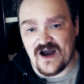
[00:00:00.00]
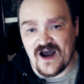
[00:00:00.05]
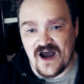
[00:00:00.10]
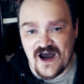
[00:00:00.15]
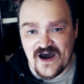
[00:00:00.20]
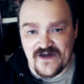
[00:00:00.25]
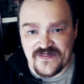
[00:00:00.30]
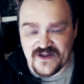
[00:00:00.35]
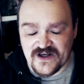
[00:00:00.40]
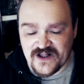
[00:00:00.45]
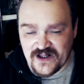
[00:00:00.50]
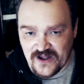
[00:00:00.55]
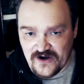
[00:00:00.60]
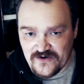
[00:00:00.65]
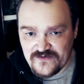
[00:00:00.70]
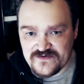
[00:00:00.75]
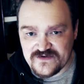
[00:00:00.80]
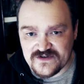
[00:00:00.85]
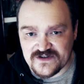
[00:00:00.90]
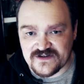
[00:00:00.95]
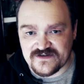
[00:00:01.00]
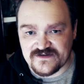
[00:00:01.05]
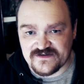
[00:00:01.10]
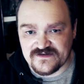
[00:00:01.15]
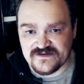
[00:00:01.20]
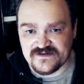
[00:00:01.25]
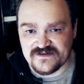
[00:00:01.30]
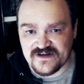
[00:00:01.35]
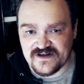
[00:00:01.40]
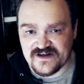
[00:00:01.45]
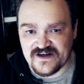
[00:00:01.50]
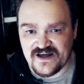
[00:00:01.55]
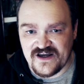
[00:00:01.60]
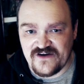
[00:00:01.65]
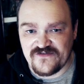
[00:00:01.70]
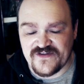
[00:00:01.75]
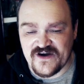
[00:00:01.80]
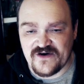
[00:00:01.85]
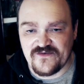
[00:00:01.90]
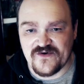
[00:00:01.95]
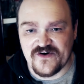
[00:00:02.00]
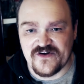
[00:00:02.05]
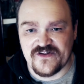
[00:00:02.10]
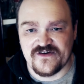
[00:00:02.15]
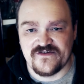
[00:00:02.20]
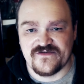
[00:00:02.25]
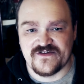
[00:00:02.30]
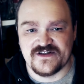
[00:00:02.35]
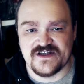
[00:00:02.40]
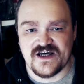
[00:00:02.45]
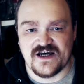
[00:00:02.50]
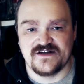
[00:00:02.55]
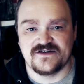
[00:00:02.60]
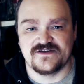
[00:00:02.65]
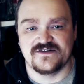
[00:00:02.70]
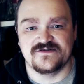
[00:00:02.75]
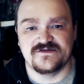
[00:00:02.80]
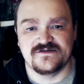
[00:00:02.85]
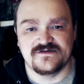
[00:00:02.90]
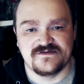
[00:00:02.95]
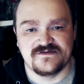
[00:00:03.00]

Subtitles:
and the clones, if they're worthy of the title.